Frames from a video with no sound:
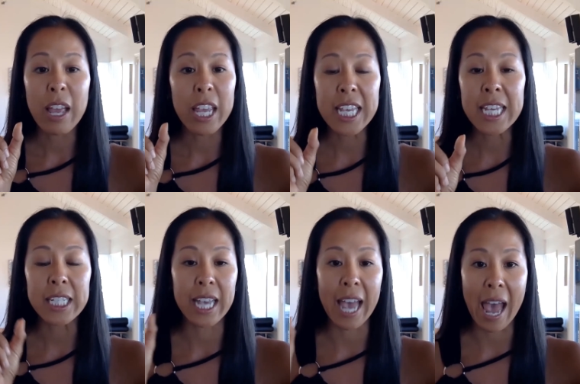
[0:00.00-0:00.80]
E
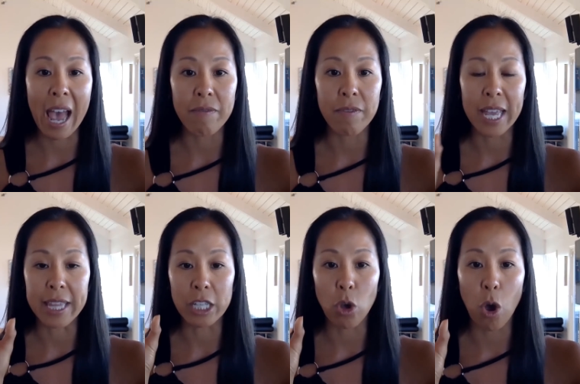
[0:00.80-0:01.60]
to F, and
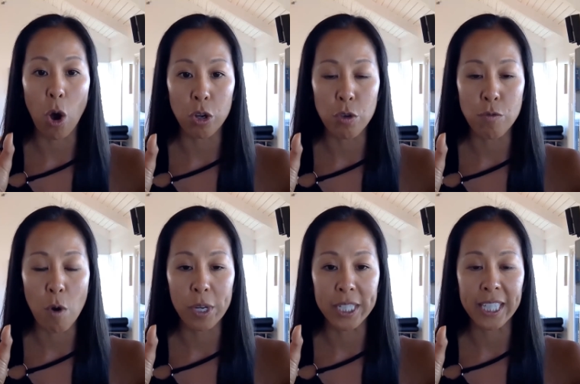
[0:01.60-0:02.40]
that's all you
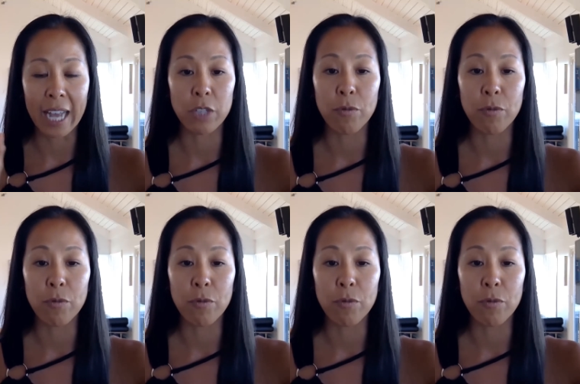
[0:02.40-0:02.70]
focus on.